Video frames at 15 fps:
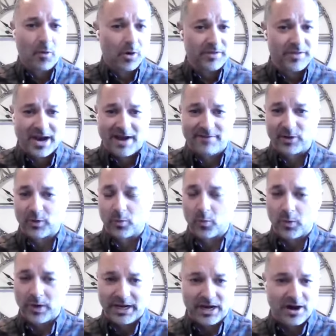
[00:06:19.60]
more than
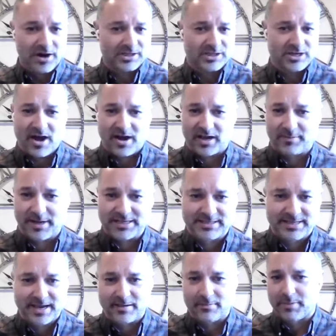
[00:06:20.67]
ever, we are talking
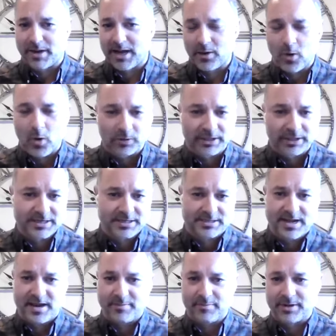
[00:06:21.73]
about standby,
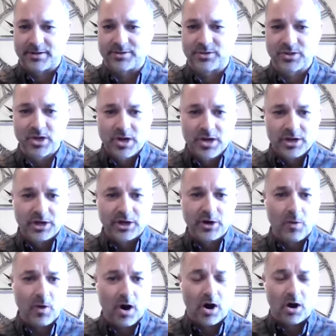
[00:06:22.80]
holding statements.
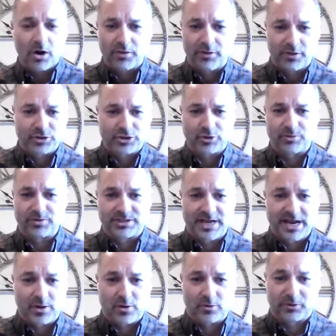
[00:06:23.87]
You know, are there
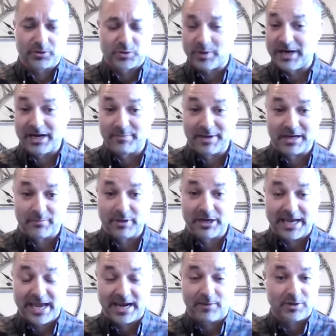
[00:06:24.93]
certain stakeholders we need to be
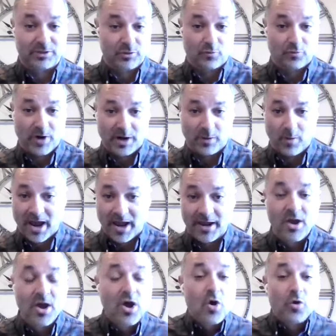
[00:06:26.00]
communicating with right
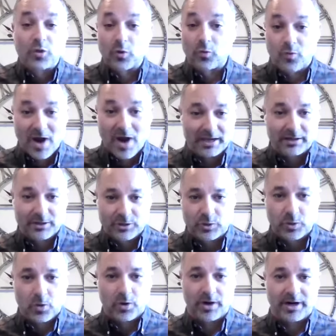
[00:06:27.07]
away? The
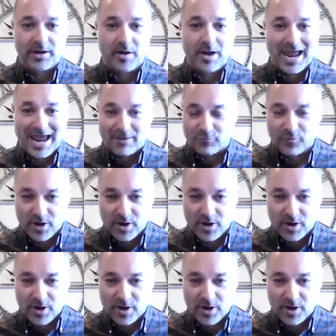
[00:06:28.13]
regulatory